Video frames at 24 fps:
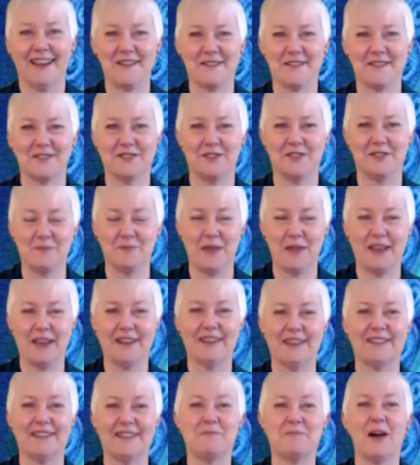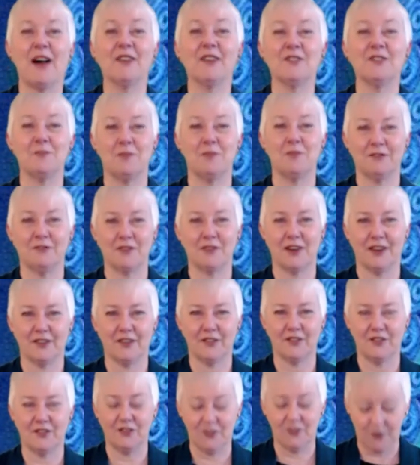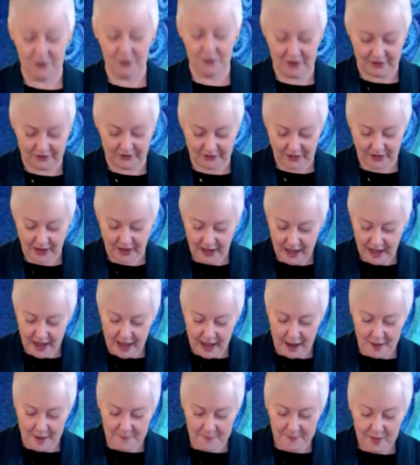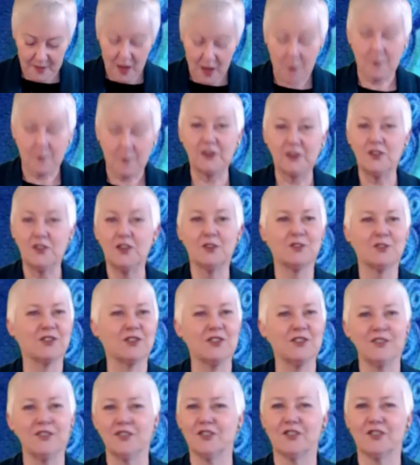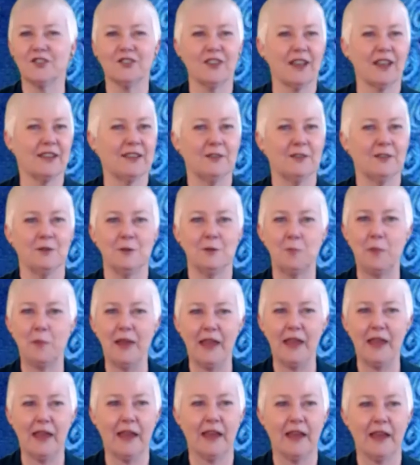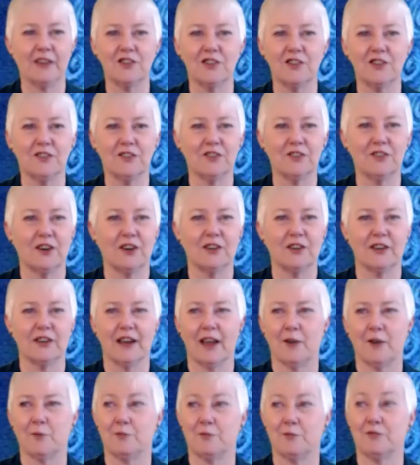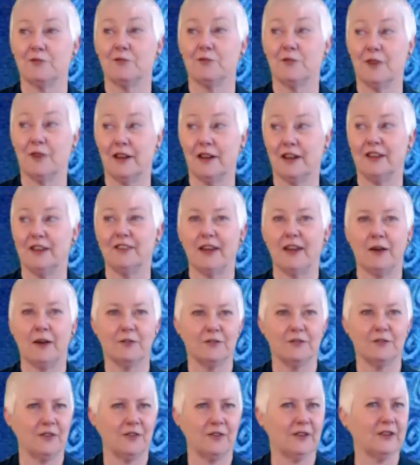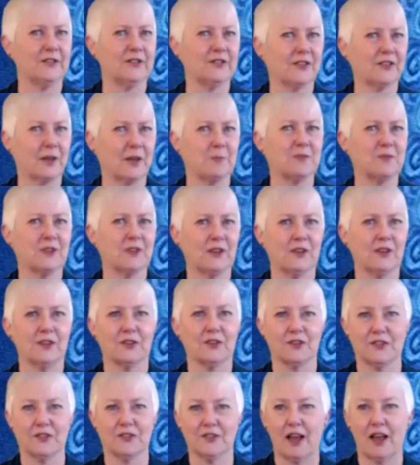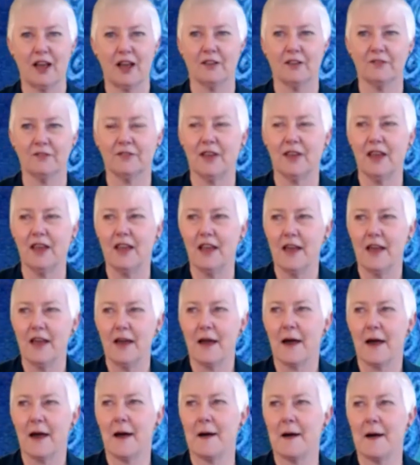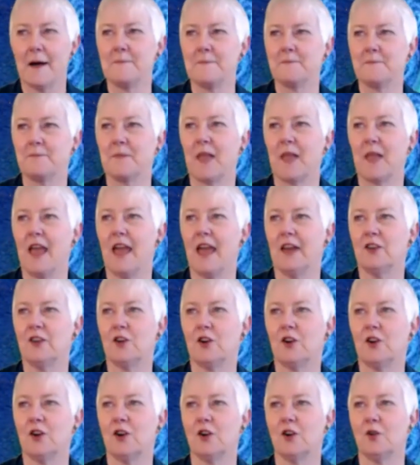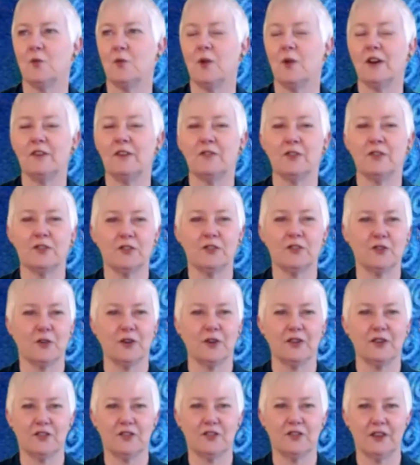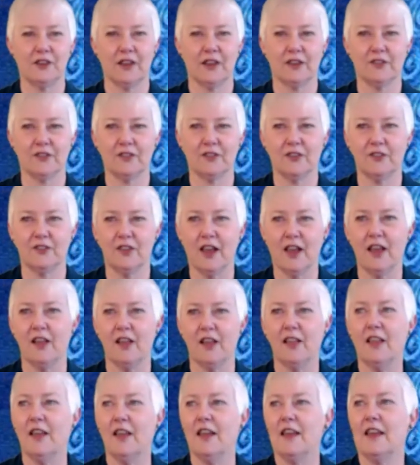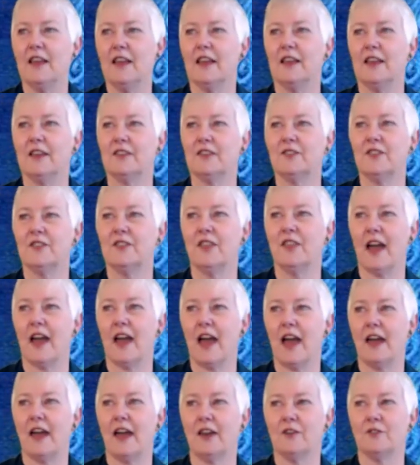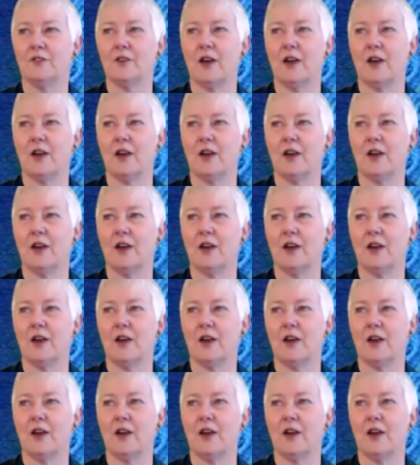She's made it possible for us to do this. But, you know, she's just like you and me, and she started out pretty doubtful and skeptical herself. And one of her stories she likes to tell is that